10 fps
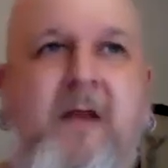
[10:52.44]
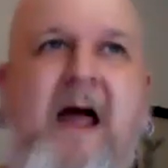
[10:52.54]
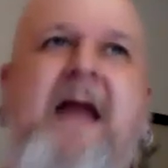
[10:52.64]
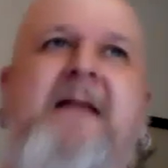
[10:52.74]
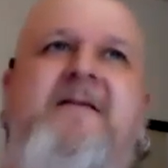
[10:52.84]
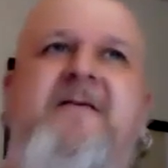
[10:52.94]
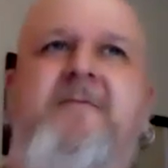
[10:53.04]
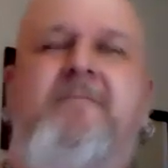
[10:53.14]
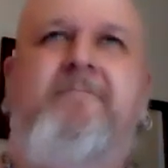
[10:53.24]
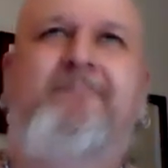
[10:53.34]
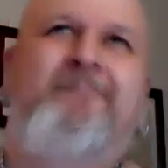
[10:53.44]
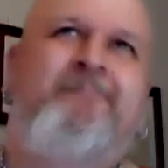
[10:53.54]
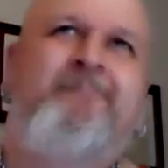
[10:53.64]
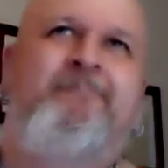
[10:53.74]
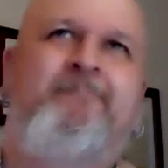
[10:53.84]
I all
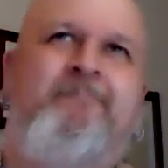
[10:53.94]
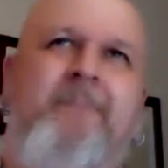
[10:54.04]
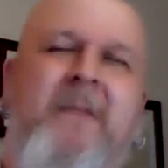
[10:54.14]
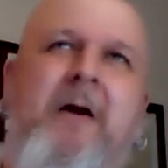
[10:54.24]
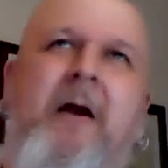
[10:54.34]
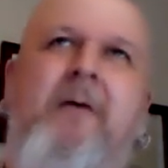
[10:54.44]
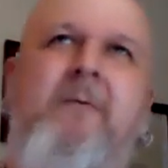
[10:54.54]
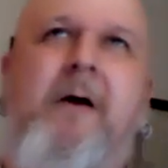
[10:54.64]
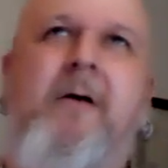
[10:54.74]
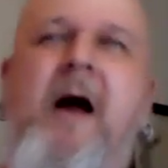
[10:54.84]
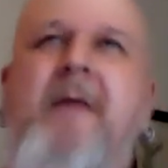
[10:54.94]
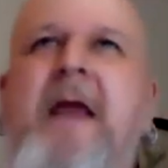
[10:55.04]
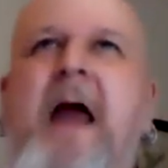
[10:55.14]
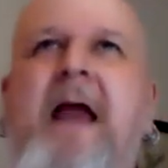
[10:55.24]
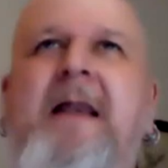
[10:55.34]
right. Well, I
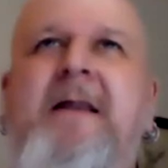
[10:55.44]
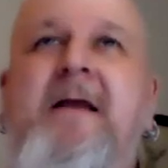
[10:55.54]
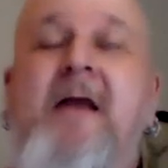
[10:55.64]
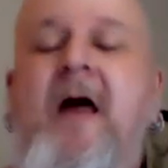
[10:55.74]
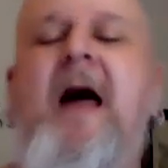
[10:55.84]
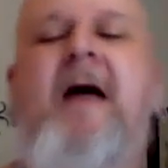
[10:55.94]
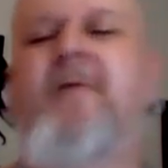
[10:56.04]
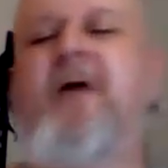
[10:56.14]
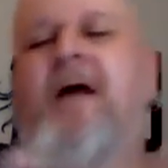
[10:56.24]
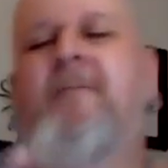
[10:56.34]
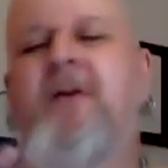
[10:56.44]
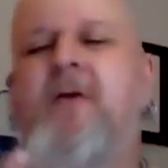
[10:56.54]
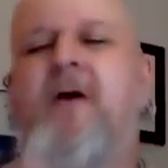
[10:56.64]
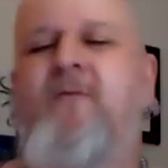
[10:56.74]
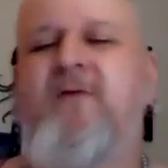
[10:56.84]
mean, I'm in
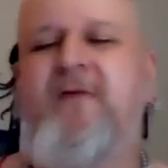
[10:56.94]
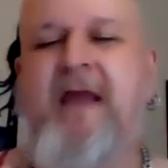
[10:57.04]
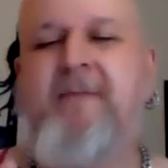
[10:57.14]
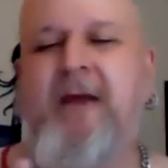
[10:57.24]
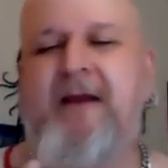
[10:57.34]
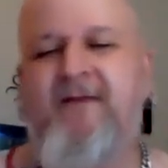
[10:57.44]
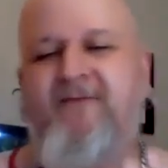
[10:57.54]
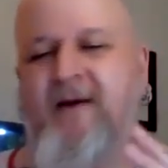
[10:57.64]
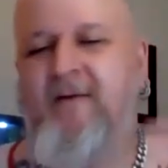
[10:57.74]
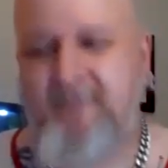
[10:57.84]
love with Kate Beckinsale.